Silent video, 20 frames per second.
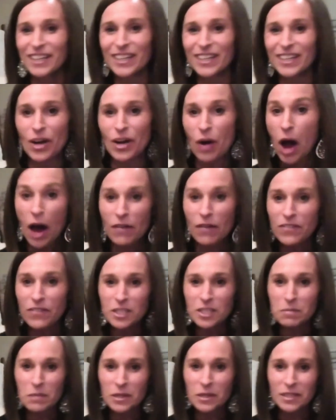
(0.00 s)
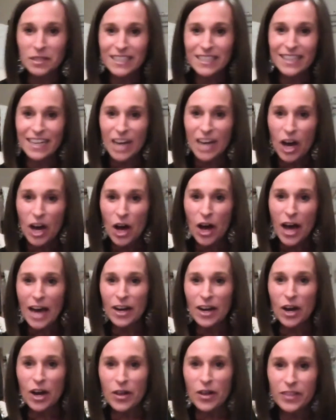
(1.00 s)
you know, office building that ha
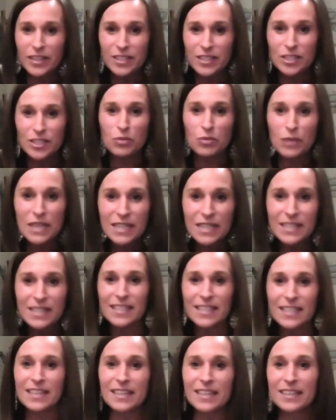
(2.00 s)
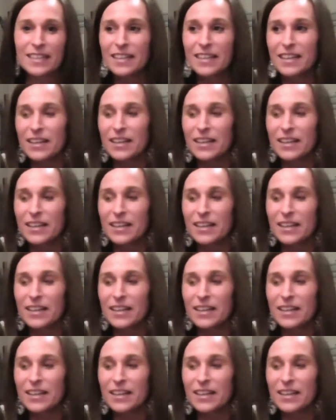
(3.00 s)
had all the suites and the